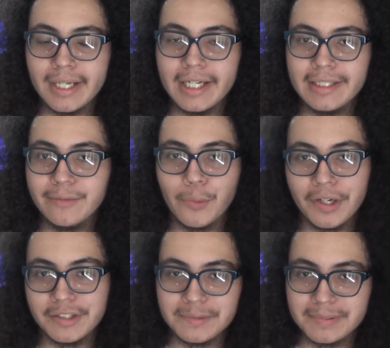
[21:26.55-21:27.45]
I'd
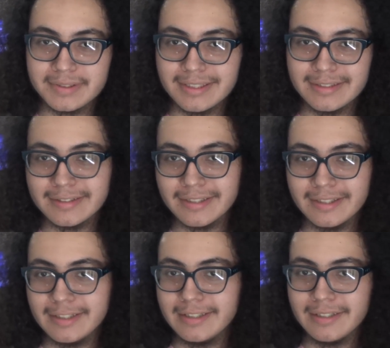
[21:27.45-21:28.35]
100%
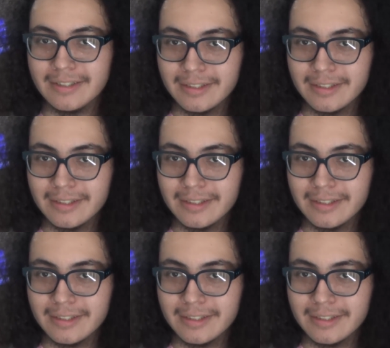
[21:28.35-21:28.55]
say